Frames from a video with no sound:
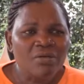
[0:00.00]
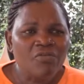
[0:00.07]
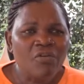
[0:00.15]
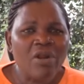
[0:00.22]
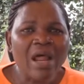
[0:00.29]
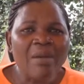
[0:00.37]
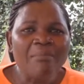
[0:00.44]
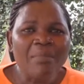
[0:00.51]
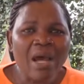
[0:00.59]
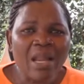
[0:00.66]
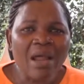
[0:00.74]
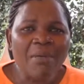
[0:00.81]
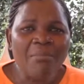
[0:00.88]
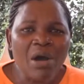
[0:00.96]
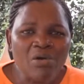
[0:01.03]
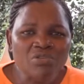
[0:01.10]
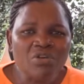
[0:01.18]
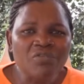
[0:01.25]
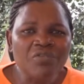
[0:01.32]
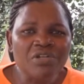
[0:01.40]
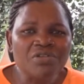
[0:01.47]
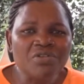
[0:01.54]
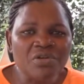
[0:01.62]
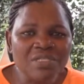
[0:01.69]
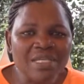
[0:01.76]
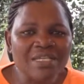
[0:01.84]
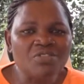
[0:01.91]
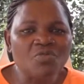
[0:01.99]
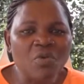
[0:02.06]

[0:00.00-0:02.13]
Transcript: for an amount of resources